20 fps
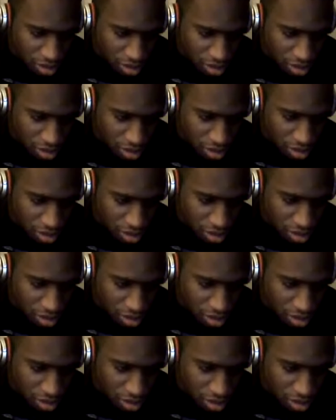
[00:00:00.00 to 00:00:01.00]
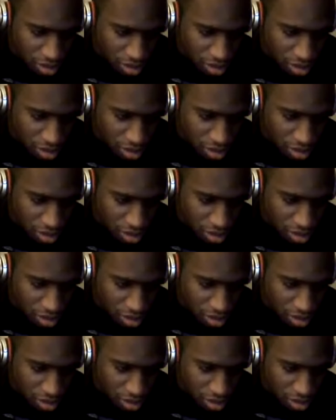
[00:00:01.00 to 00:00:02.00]
We recommend you display it
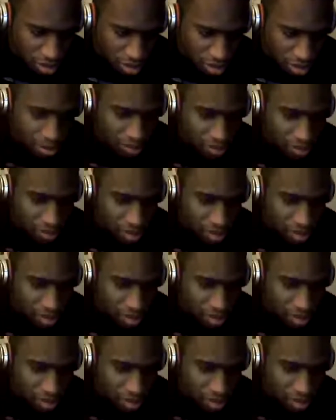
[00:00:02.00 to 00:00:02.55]
probably maybe